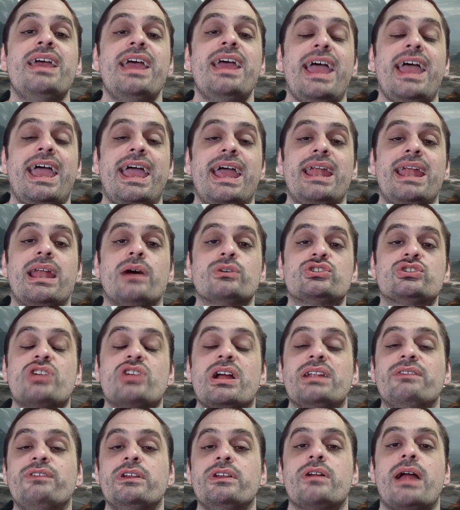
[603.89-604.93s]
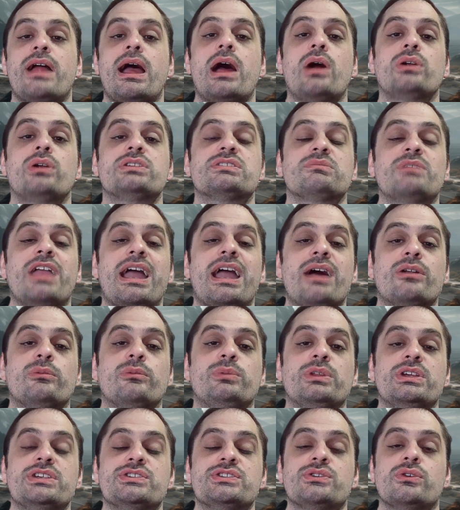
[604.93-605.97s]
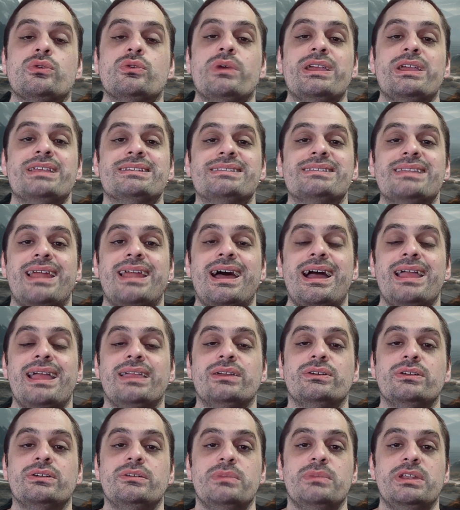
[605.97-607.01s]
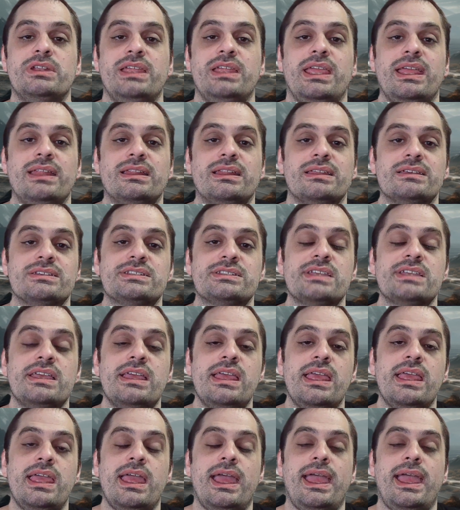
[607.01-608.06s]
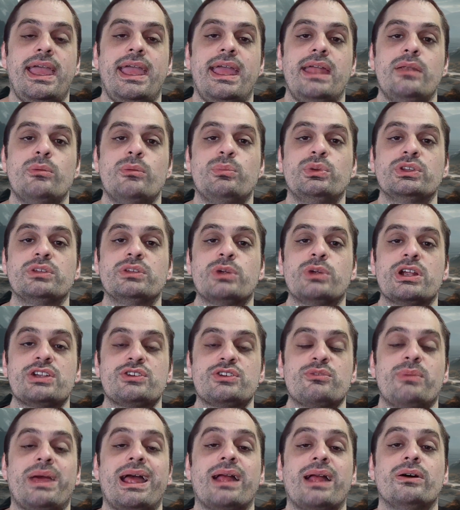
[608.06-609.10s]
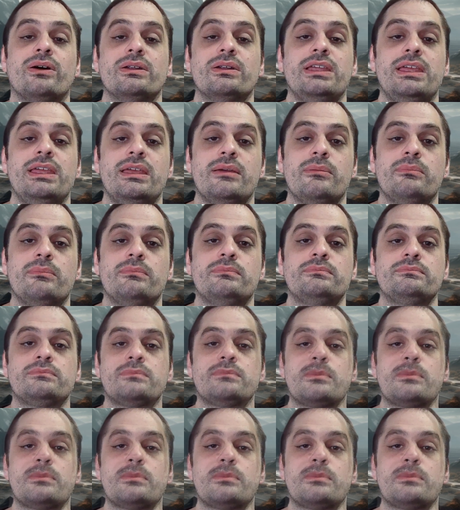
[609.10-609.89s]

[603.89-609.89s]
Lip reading: and I was trying to figure out some counterplays or ways that I could mitigate this and put the pressure back on him.